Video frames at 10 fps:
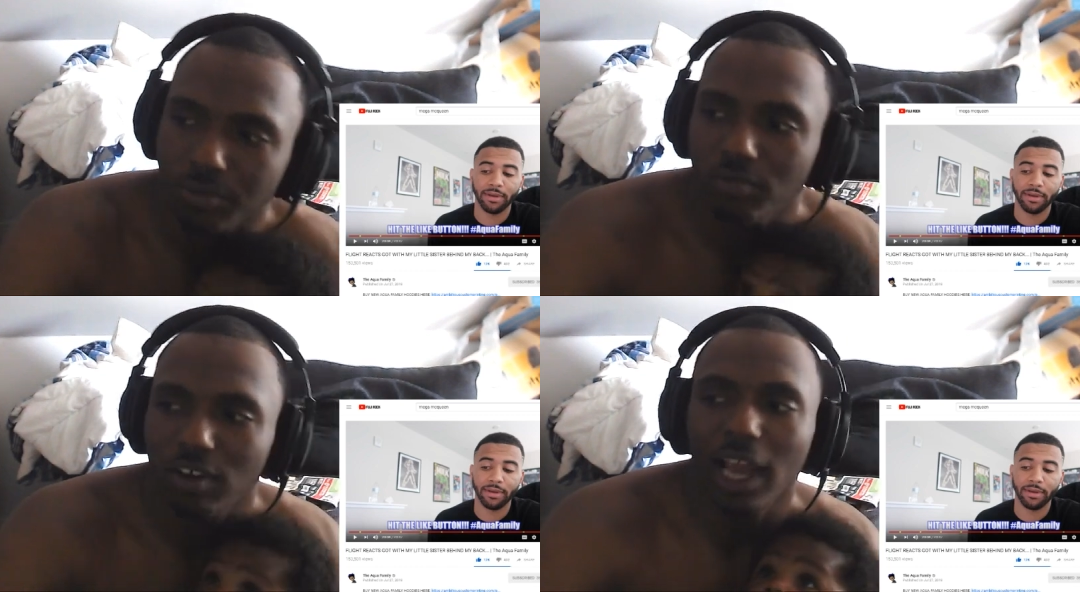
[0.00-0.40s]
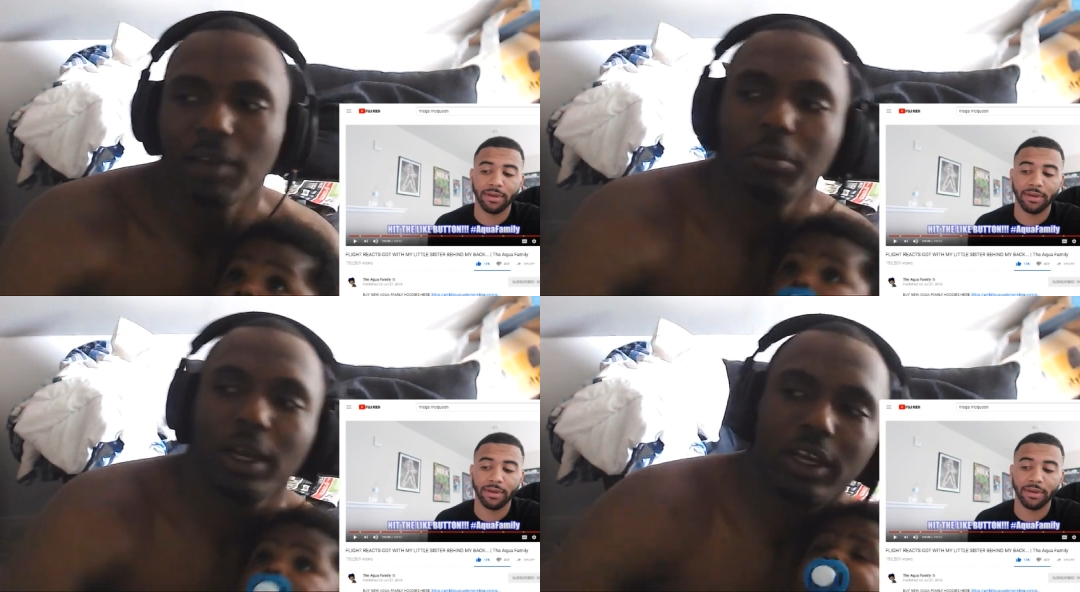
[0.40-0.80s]
Speaker 1: flight
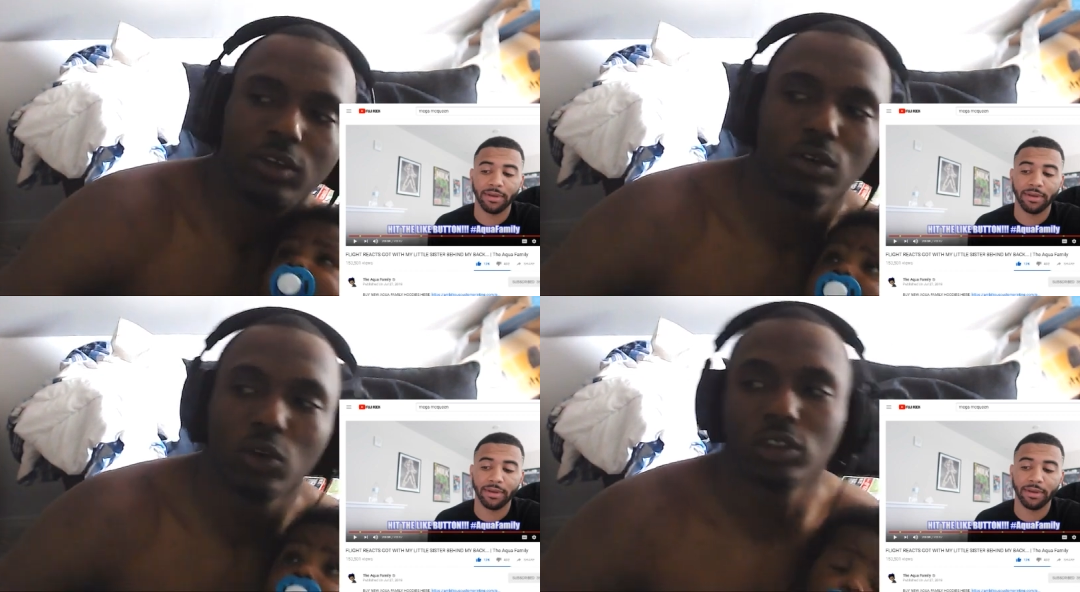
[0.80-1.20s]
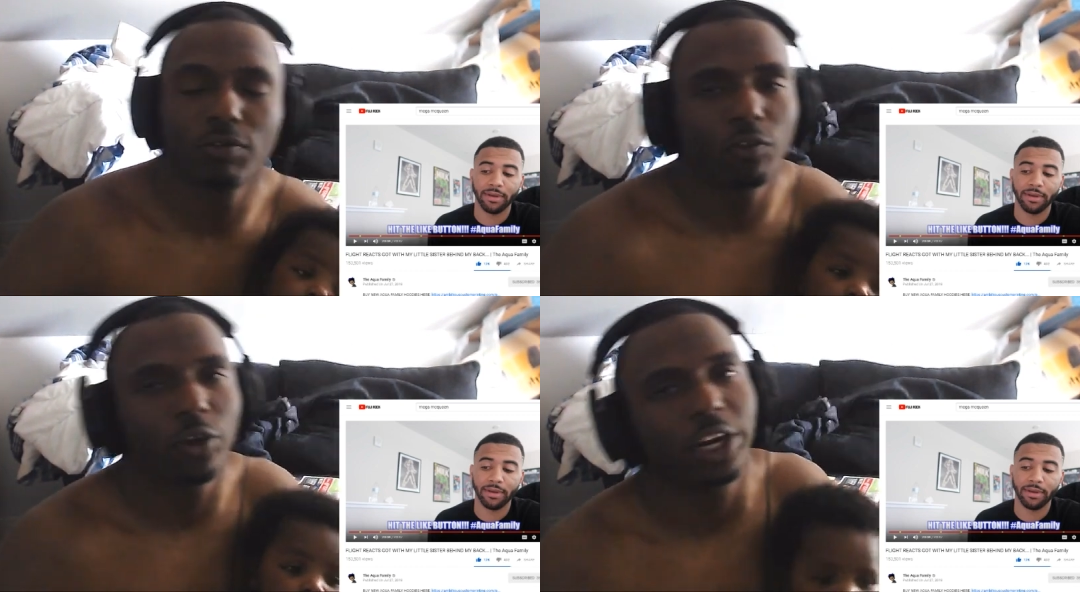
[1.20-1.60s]
man, you losing
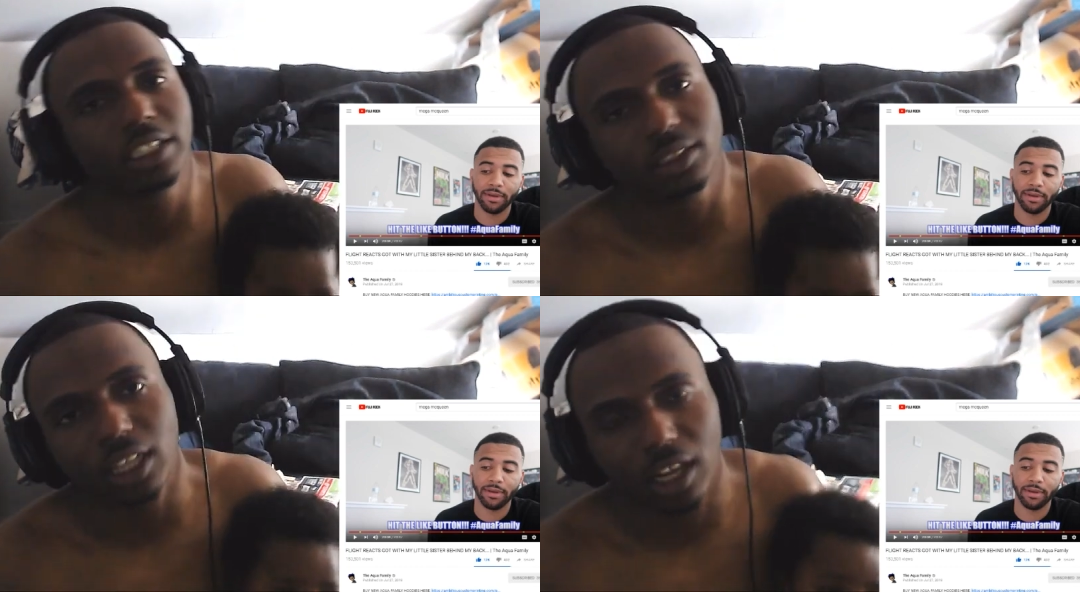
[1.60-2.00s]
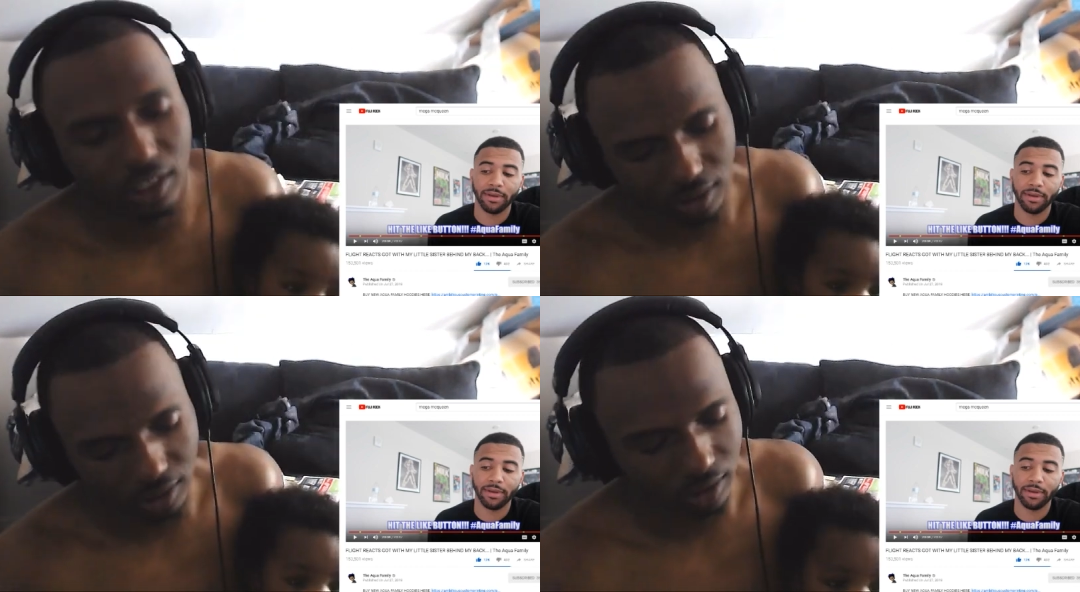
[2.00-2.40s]
friends, dog.
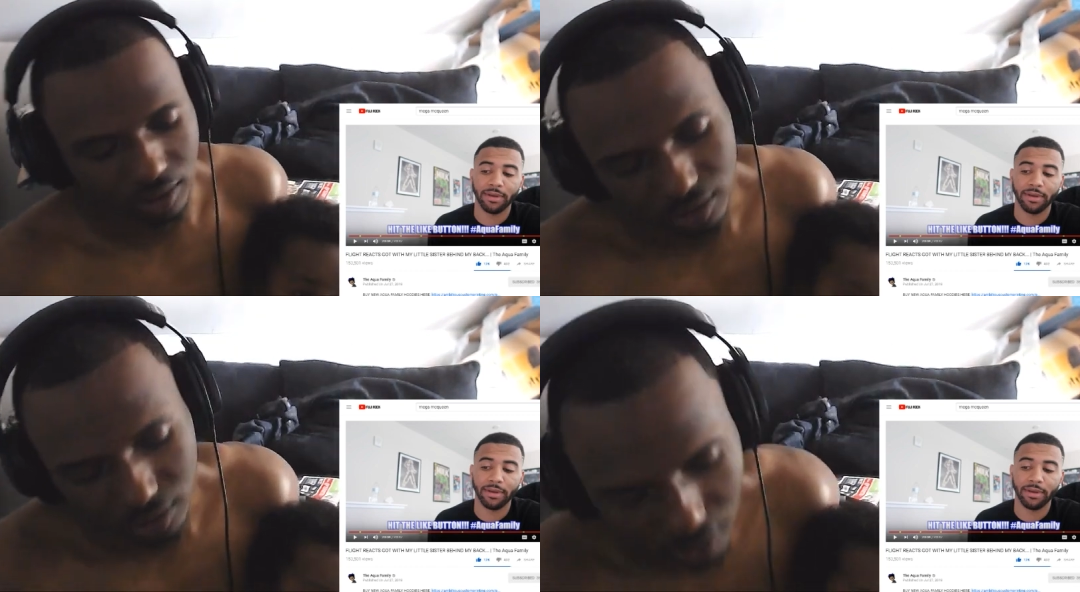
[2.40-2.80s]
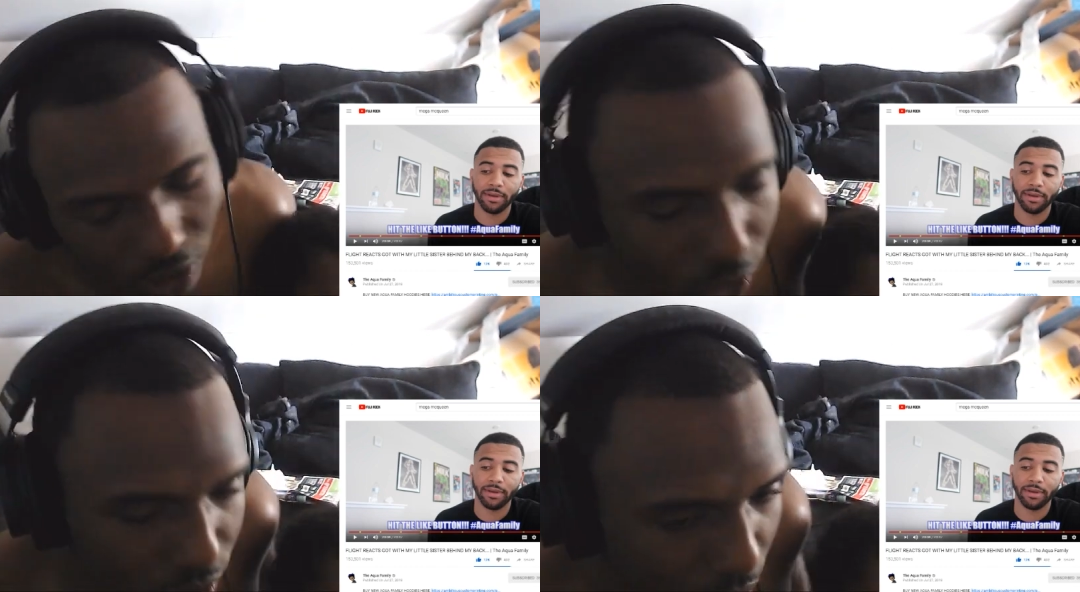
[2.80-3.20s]
You losing